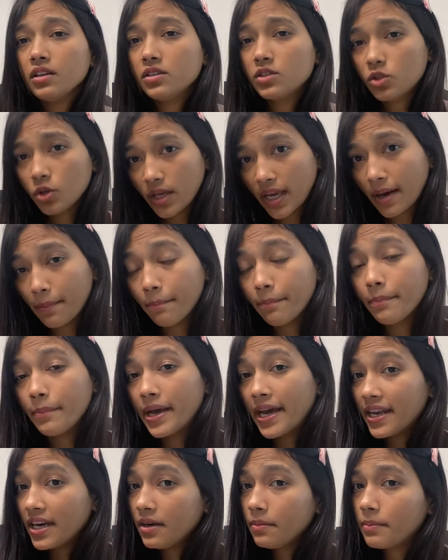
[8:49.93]
So yeah,
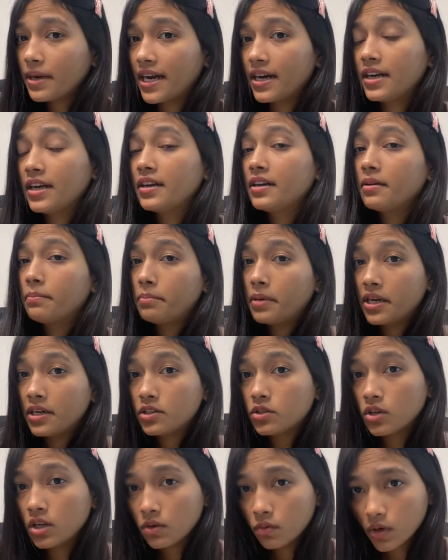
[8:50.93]
bear in mind it
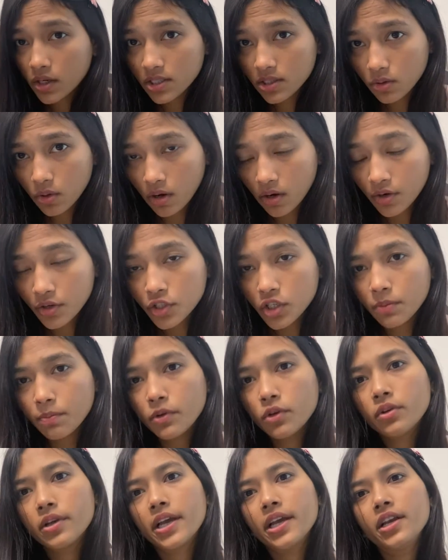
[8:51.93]
depends on what scholarship
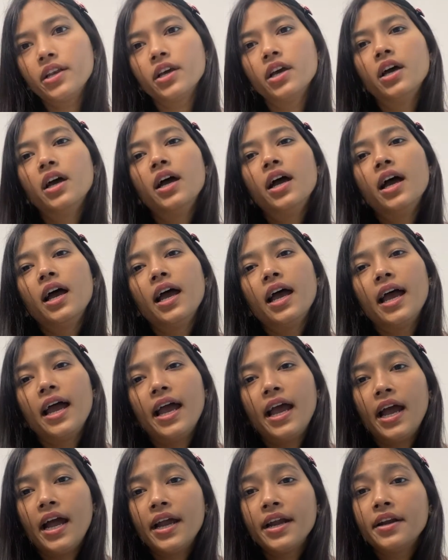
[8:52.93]
you get.
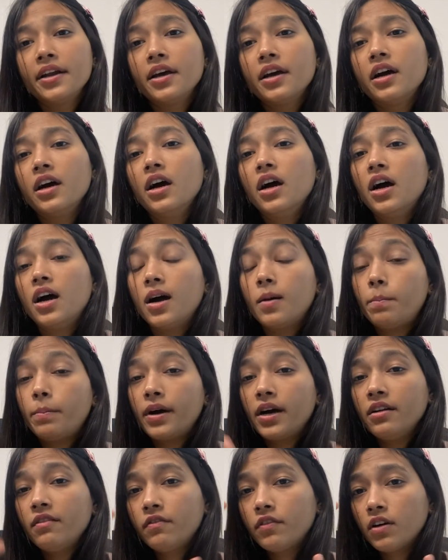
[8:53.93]
And
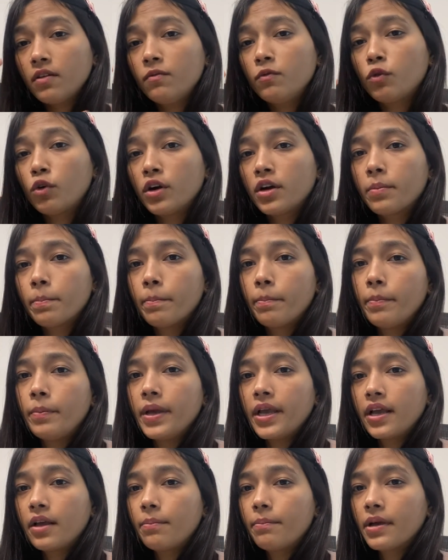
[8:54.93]
apart from what
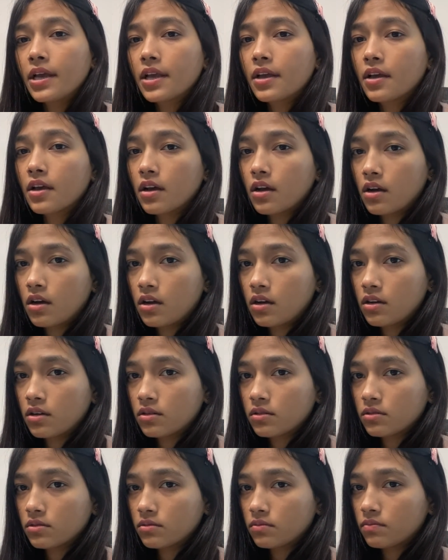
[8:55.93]
big
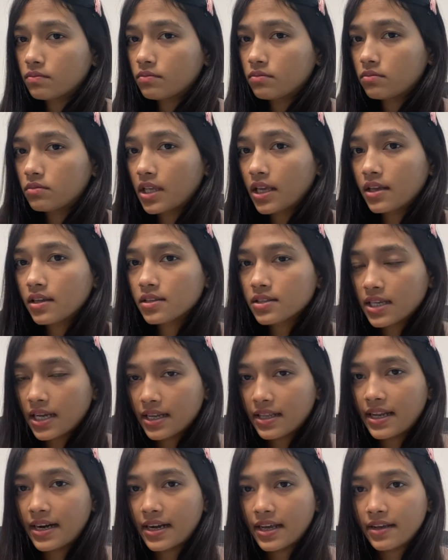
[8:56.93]
things
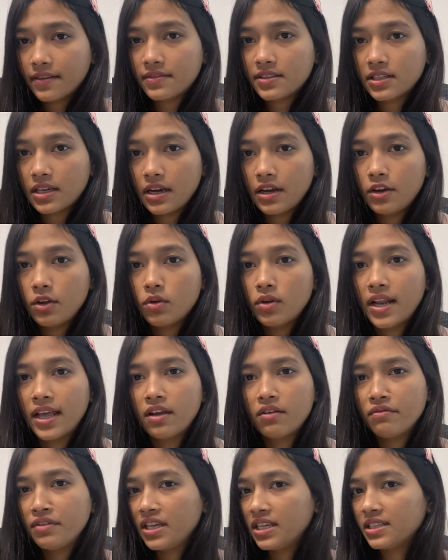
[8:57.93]
that I have said you,
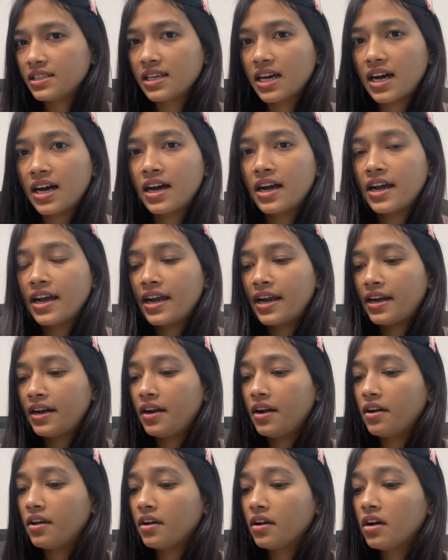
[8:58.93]
like visa
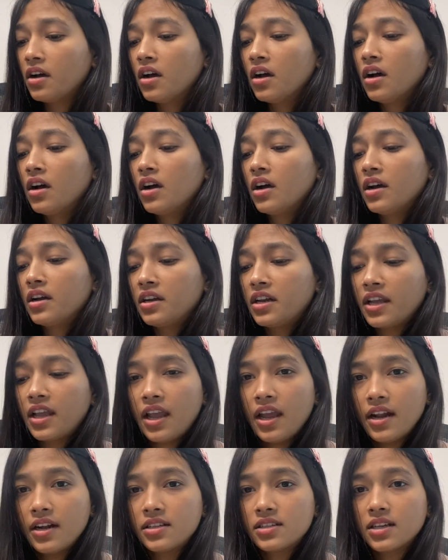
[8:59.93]
and
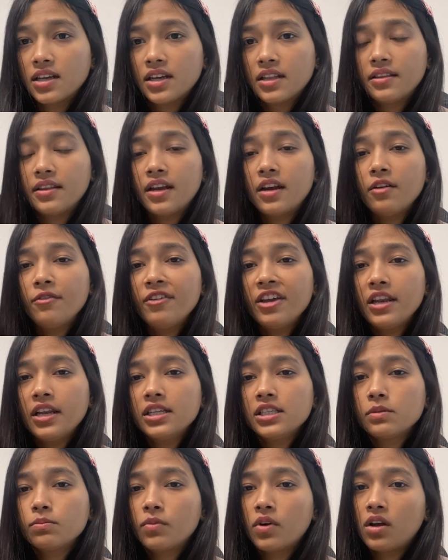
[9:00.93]
tickets, there are
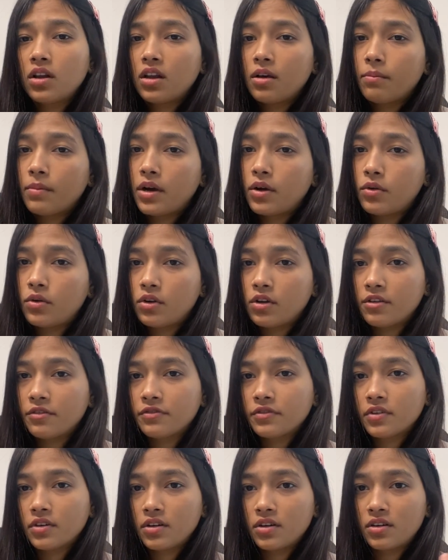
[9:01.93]
very small amount
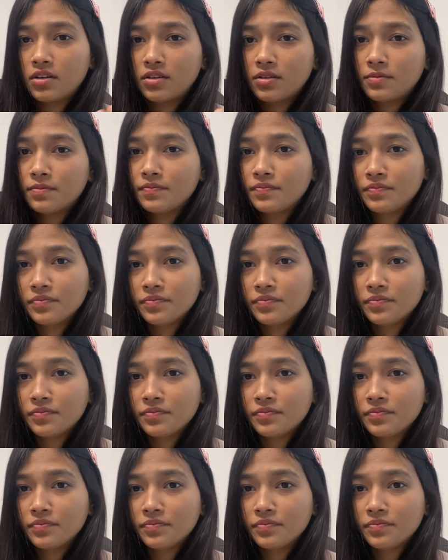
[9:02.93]
of